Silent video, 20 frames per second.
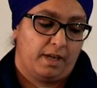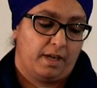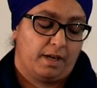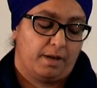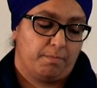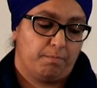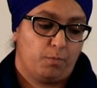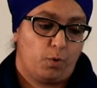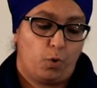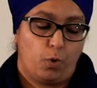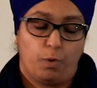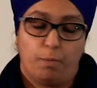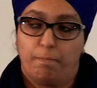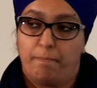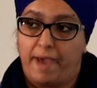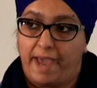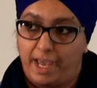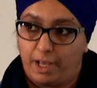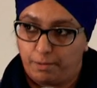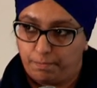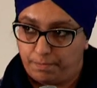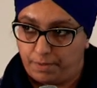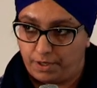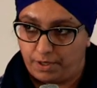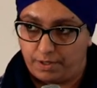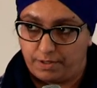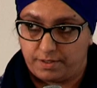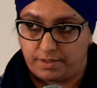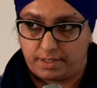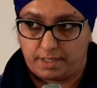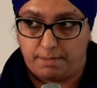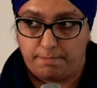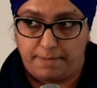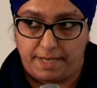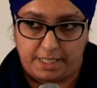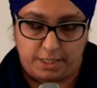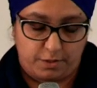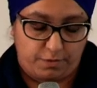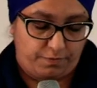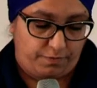more male births
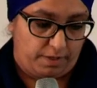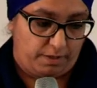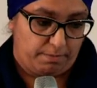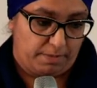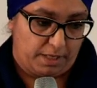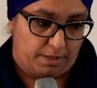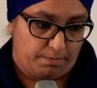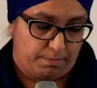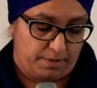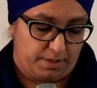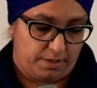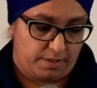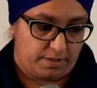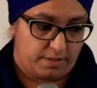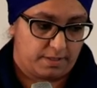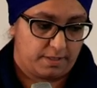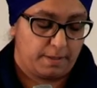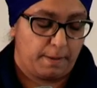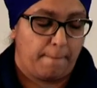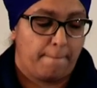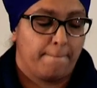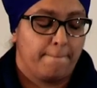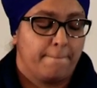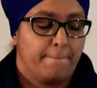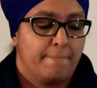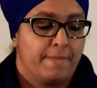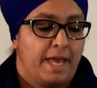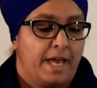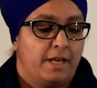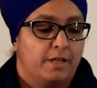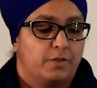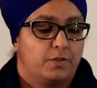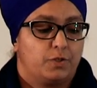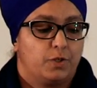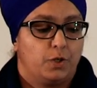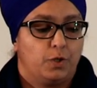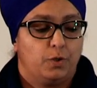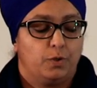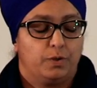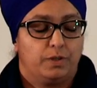compared to female births.
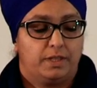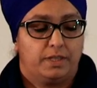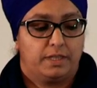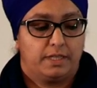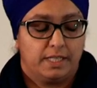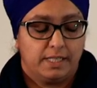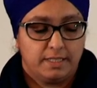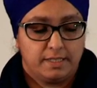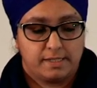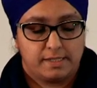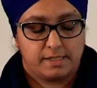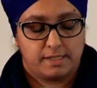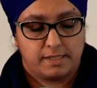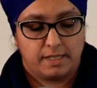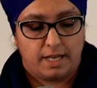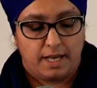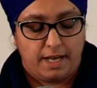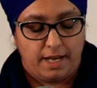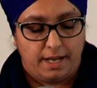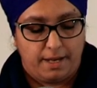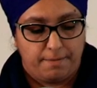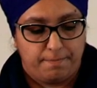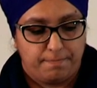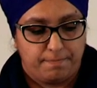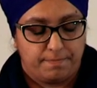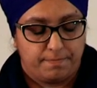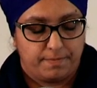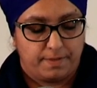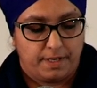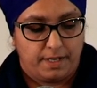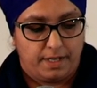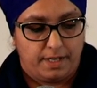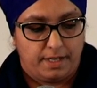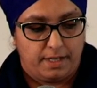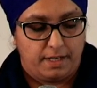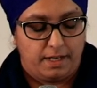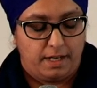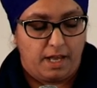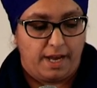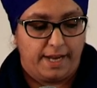So this
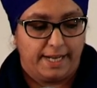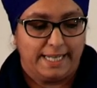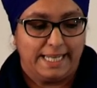line